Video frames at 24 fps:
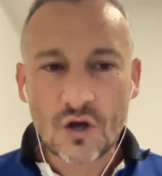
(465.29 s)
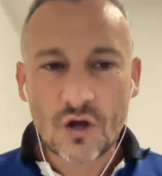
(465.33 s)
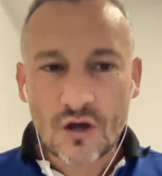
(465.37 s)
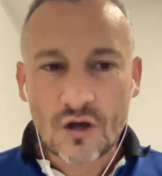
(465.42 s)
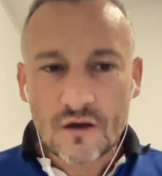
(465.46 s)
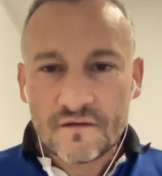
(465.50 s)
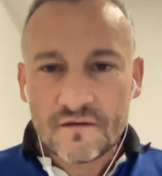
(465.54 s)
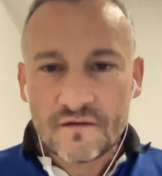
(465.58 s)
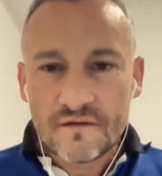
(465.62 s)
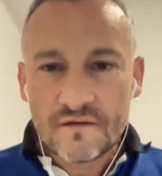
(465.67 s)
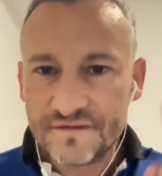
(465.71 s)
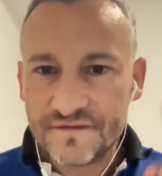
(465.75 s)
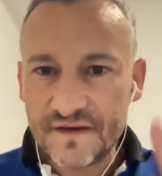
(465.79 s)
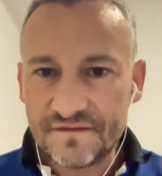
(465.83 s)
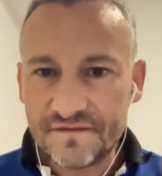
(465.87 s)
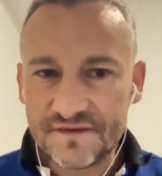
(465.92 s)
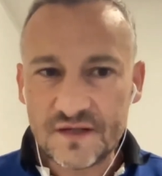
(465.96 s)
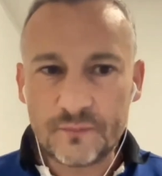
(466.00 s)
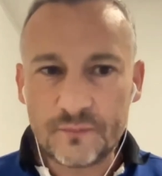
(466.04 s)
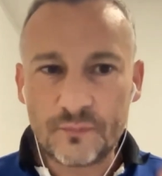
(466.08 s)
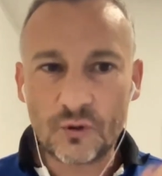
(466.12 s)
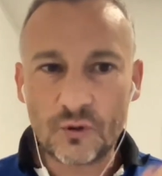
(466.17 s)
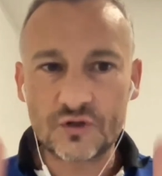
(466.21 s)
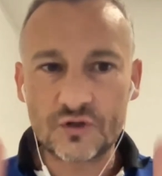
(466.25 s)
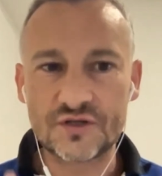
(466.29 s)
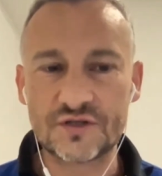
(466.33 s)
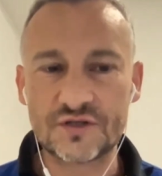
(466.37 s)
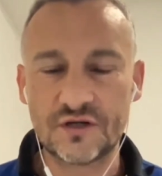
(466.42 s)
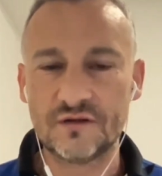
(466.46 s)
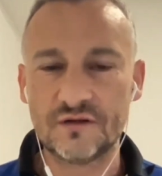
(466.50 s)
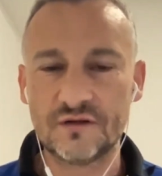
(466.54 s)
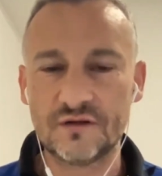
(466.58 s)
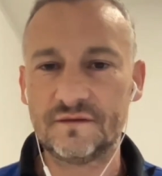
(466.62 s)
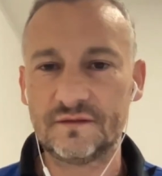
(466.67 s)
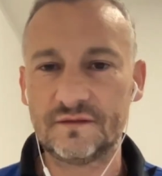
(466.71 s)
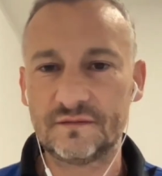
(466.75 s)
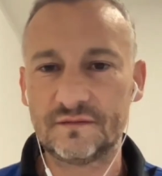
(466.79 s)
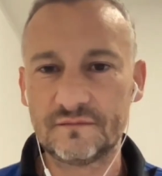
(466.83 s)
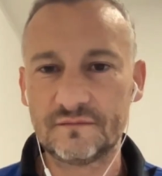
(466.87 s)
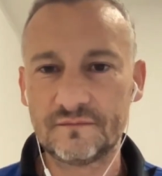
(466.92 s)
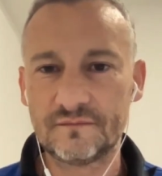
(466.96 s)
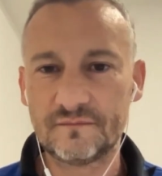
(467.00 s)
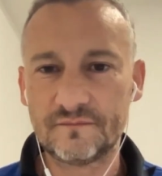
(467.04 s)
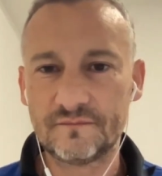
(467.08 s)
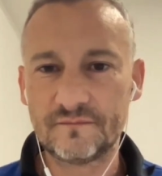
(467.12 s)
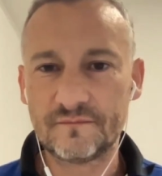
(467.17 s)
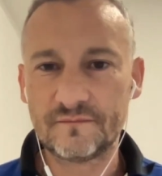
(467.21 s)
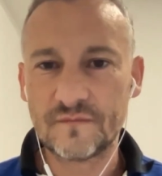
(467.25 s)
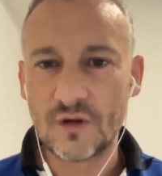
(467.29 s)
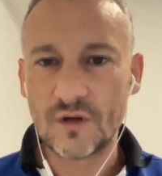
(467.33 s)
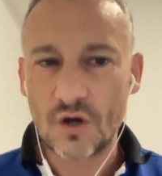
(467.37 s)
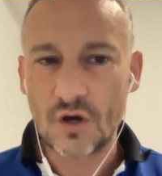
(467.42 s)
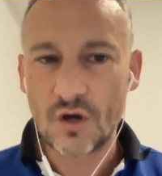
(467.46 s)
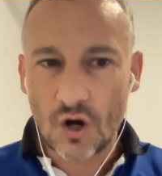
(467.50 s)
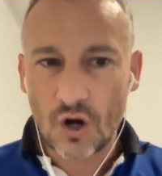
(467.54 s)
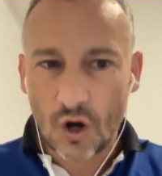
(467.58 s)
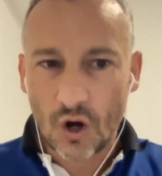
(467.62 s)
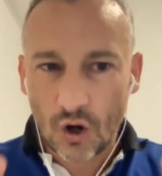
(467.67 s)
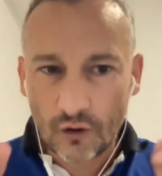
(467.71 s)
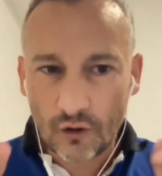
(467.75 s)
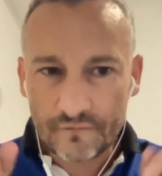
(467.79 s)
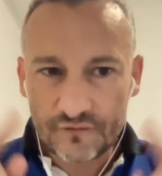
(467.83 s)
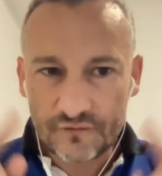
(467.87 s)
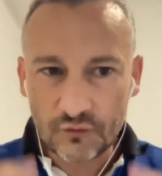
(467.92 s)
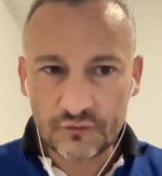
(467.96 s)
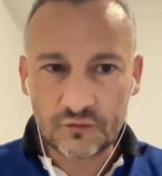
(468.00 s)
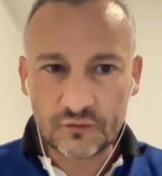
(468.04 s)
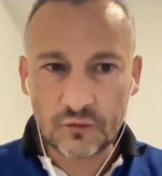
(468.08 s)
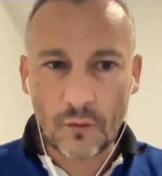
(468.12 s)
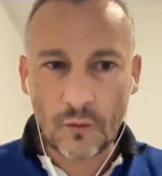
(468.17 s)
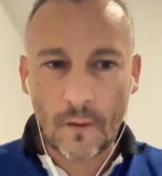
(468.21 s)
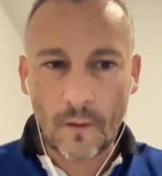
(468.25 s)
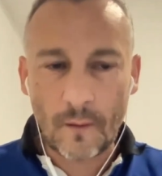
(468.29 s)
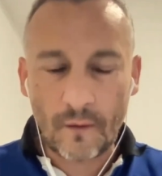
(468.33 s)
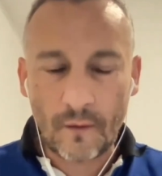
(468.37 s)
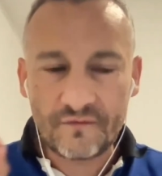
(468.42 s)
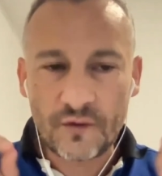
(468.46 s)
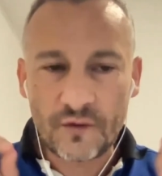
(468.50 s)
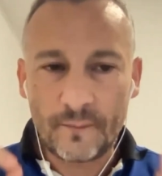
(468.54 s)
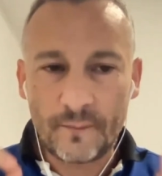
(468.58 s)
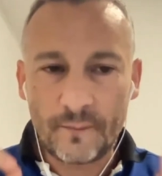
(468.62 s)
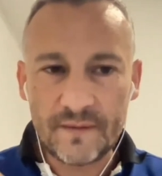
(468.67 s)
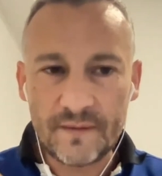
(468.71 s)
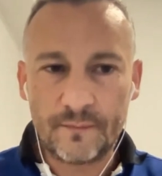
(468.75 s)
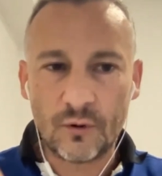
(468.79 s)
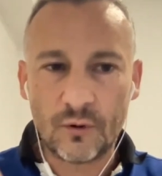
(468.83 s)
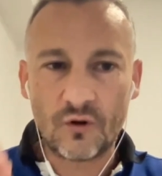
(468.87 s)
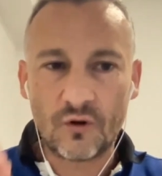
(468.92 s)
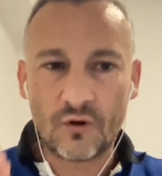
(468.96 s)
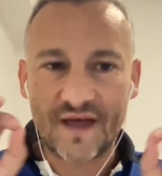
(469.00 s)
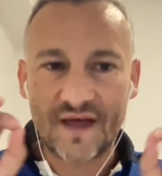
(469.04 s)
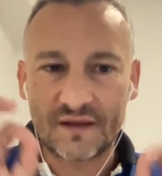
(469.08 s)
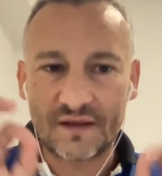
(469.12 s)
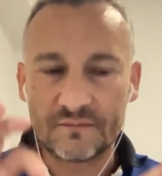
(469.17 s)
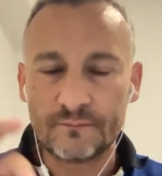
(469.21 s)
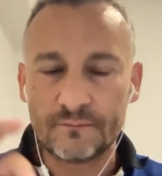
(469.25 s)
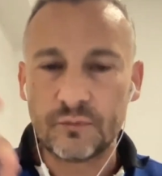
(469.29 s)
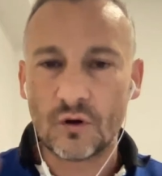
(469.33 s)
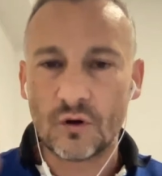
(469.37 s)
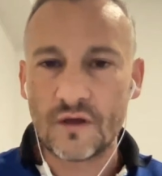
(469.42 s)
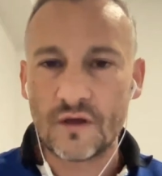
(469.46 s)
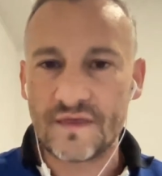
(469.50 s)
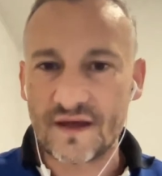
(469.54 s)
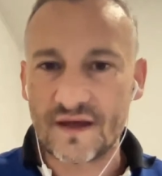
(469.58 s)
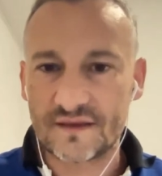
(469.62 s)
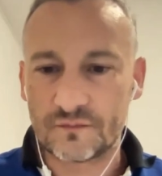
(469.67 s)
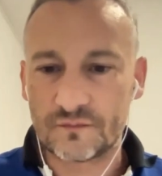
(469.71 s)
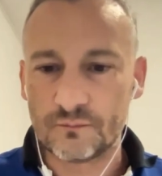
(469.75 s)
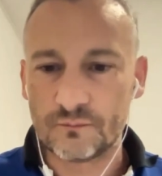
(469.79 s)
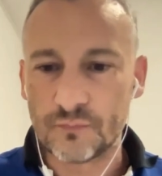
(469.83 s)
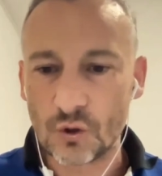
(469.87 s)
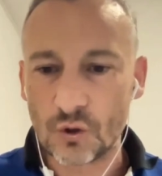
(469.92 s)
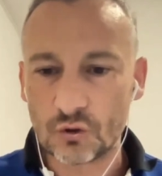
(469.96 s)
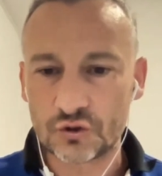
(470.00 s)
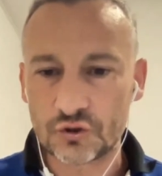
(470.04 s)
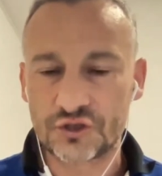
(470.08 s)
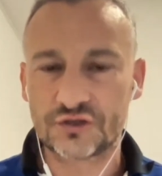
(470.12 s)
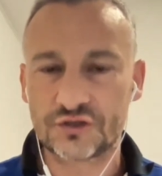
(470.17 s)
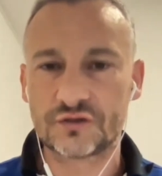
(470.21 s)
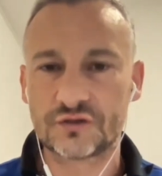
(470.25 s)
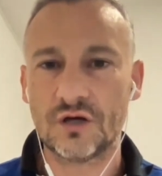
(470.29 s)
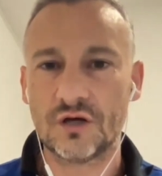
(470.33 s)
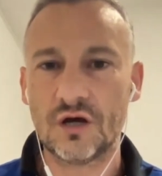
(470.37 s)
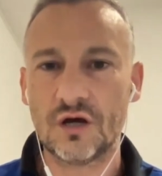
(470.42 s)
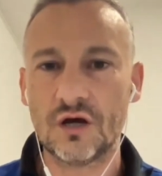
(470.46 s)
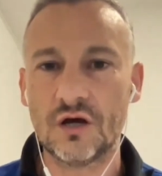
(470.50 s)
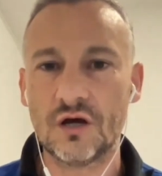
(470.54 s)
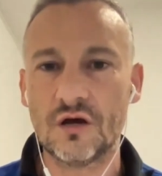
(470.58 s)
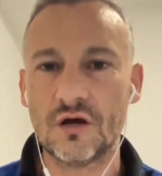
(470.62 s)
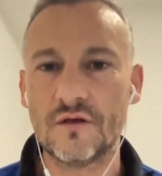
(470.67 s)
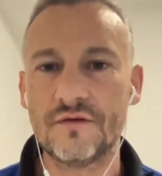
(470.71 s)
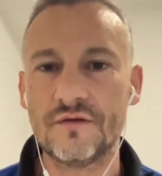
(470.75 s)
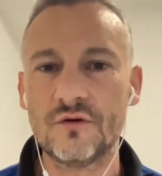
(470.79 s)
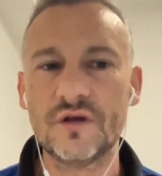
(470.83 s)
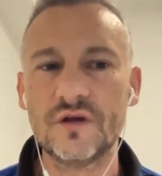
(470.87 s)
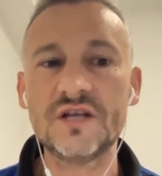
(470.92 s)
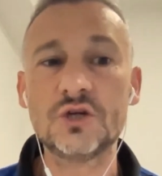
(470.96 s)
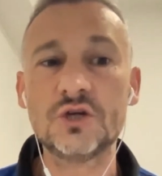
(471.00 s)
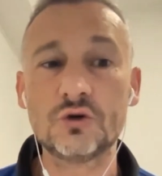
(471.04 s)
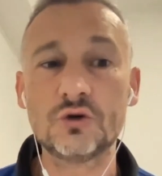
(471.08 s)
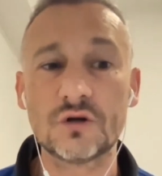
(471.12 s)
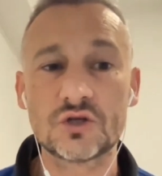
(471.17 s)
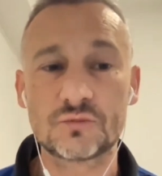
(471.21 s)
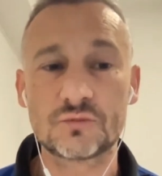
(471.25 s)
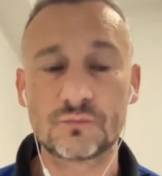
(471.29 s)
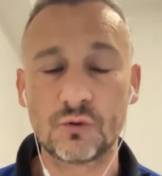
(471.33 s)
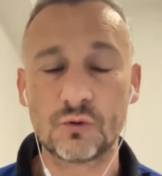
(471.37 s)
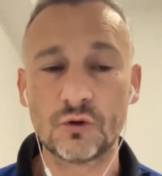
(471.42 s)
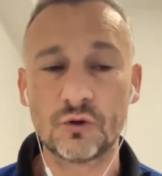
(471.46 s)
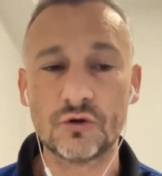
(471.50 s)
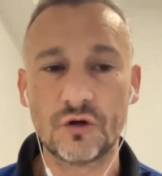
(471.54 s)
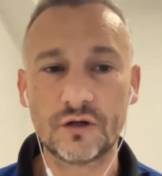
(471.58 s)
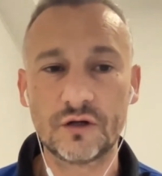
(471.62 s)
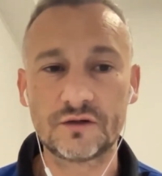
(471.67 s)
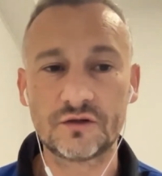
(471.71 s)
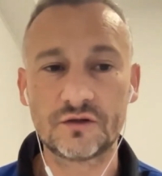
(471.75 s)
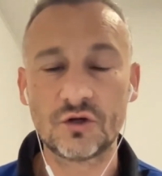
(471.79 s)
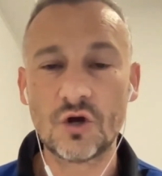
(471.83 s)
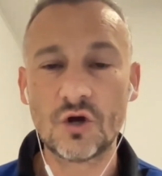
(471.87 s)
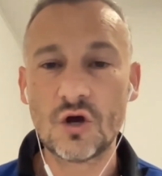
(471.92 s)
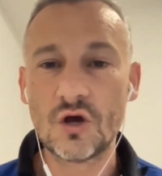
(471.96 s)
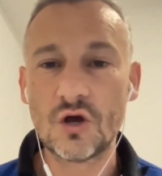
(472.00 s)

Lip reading: 50% of the people that bought the insurance product,